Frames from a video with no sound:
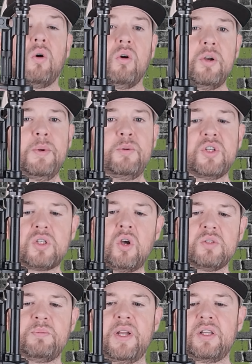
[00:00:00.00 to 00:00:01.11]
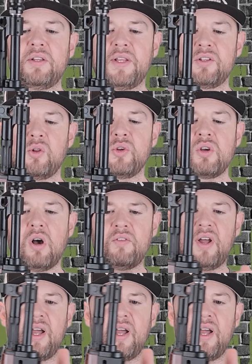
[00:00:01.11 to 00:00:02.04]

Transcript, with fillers: Or maybe just cosmetically like the look of it.